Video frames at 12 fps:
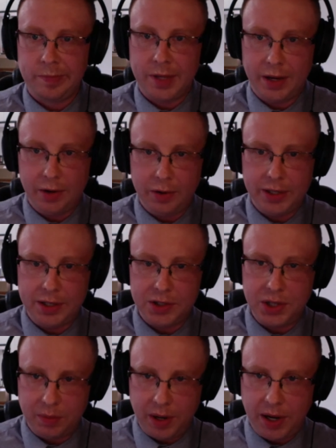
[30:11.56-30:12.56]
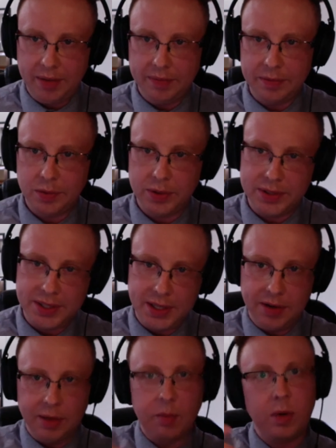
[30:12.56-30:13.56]
not only does she arrive towards the
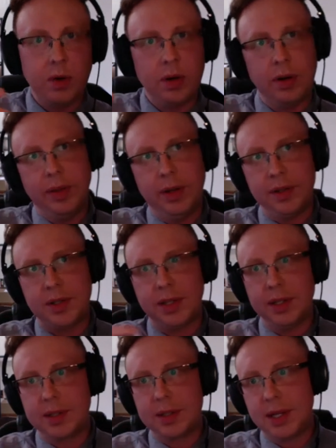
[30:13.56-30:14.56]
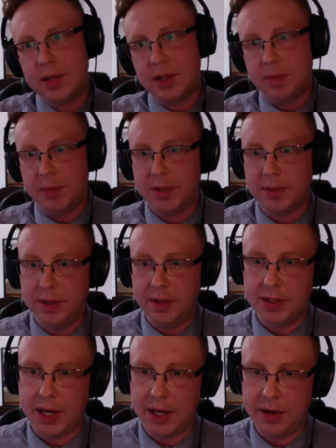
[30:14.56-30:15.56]
end of the war, and there's this tension between
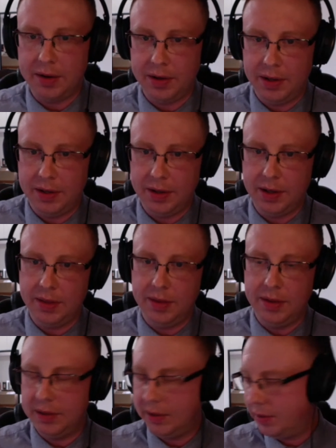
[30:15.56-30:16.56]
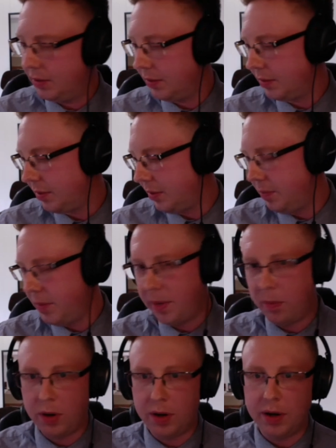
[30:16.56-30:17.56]
the diary and the, the
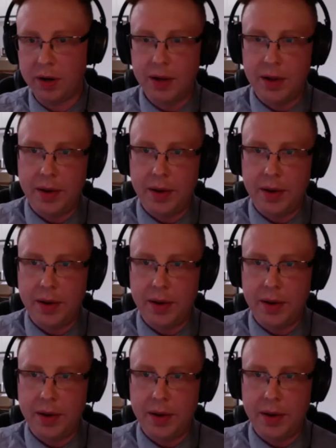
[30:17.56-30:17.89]
memoir,